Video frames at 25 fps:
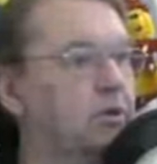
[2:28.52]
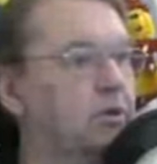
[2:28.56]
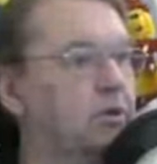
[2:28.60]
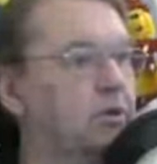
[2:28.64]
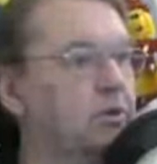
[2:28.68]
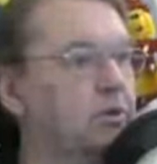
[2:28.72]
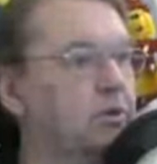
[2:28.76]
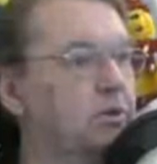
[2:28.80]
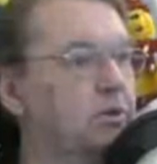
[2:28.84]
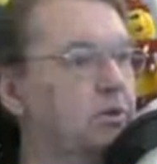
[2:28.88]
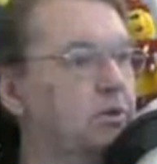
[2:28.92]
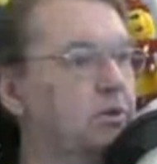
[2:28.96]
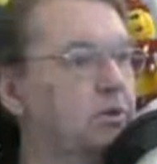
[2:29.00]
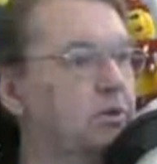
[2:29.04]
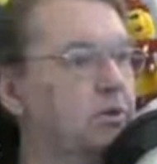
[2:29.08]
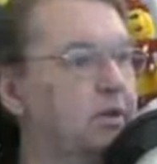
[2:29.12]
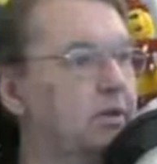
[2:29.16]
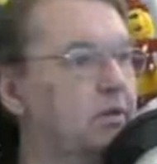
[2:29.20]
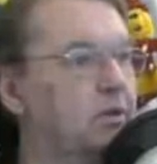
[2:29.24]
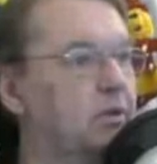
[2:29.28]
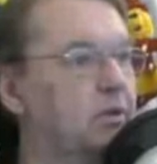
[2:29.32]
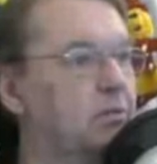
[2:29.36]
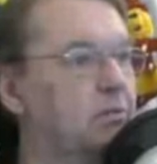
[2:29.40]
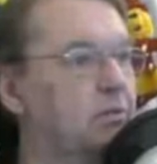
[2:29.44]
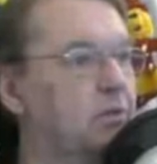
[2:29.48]
there and
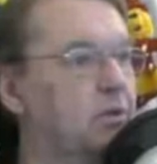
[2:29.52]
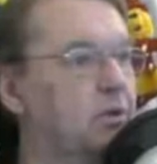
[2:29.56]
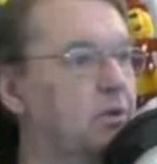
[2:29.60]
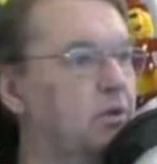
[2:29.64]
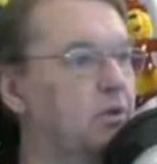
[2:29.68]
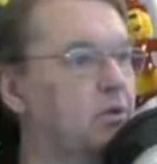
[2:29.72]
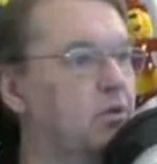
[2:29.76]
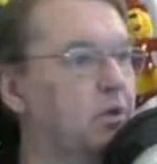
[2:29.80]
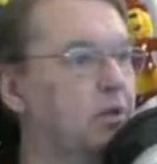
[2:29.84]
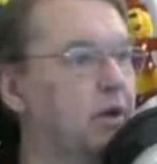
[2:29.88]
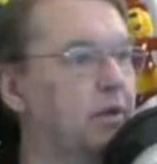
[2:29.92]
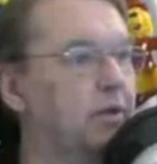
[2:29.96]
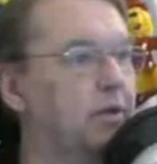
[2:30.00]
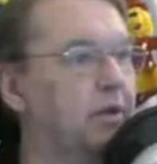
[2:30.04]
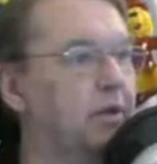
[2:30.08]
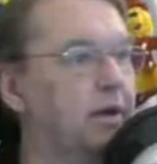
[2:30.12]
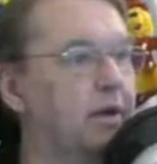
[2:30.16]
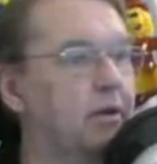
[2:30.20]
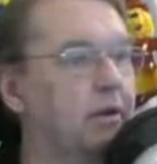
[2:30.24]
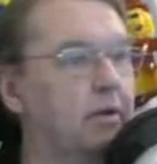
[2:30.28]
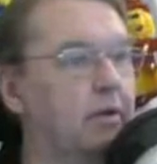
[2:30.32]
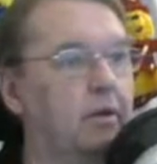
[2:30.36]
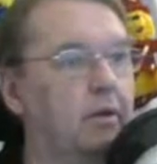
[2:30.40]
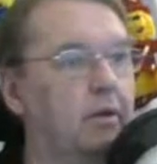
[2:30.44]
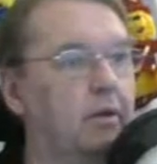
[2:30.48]
there's a blue one
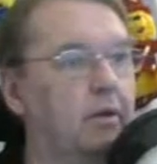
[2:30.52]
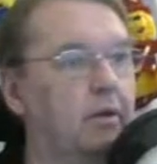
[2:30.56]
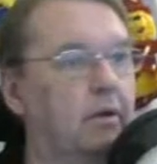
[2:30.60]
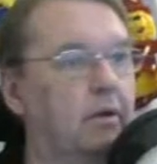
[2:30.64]
there.